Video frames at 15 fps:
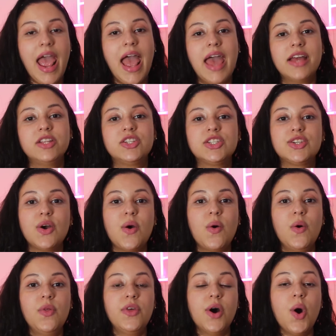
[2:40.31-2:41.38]
And
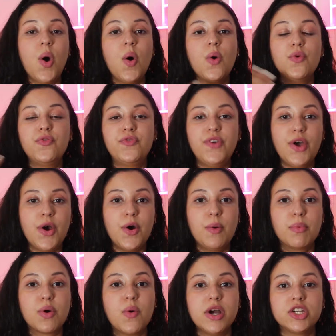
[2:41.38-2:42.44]
so the whole
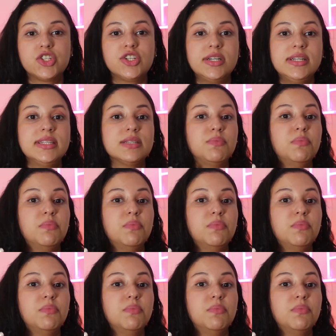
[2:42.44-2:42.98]
film questions